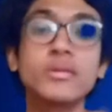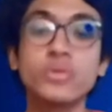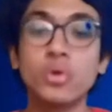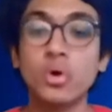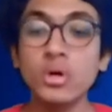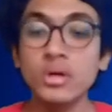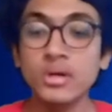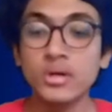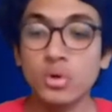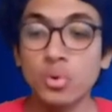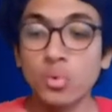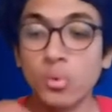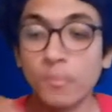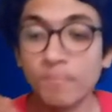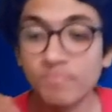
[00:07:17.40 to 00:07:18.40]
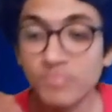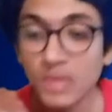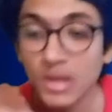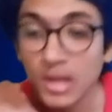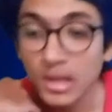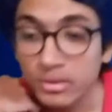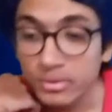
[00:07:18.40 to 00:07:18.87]
not true.
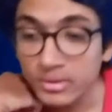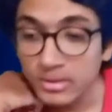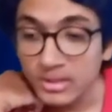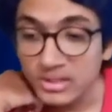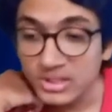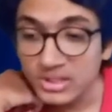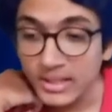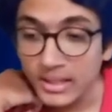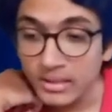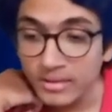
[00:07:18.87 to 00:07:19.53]
So in such a case,